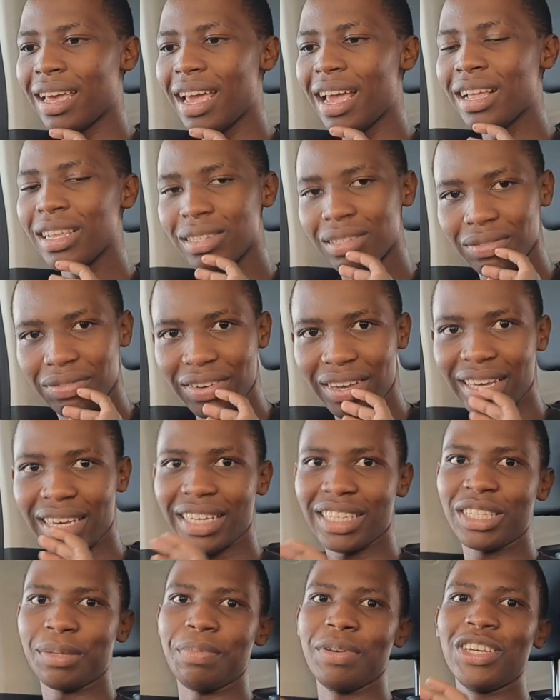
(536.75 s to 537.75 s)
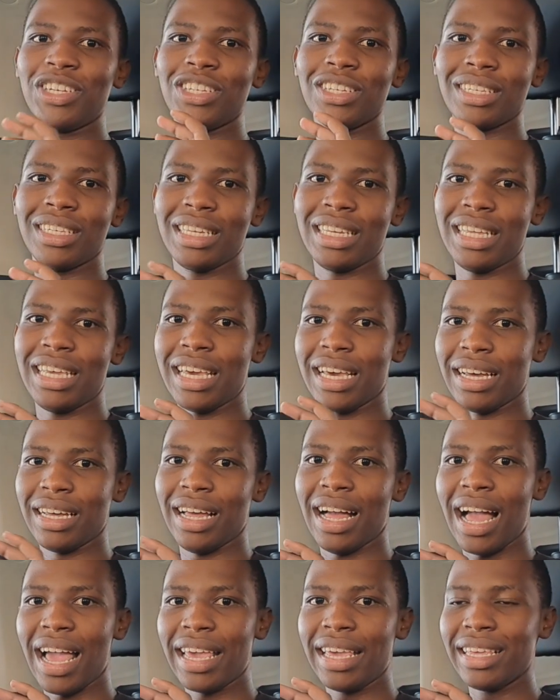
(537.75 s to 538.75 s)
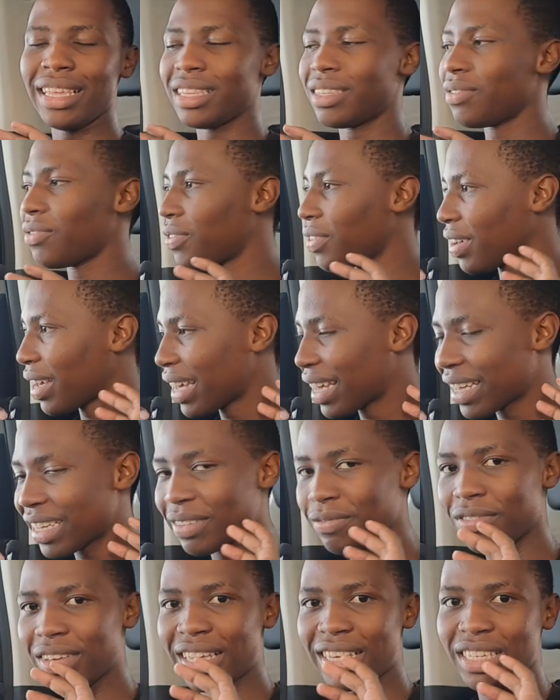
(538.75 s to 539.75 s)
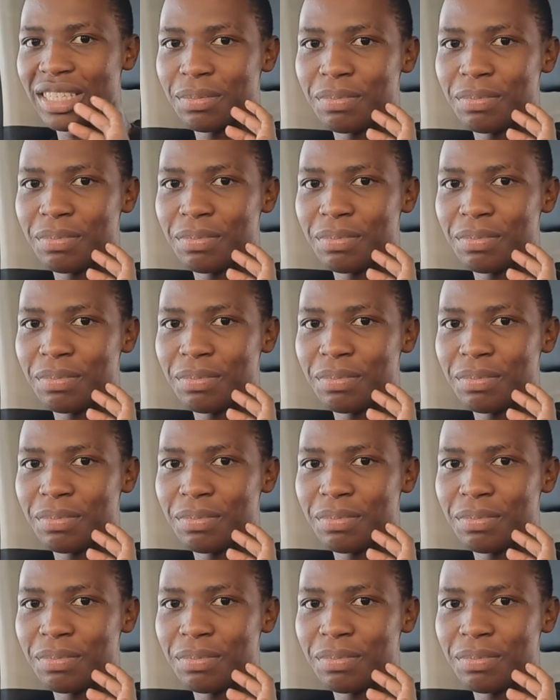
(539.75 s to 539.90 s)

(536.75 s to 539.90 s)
It's very spacious in here, right? It's very, very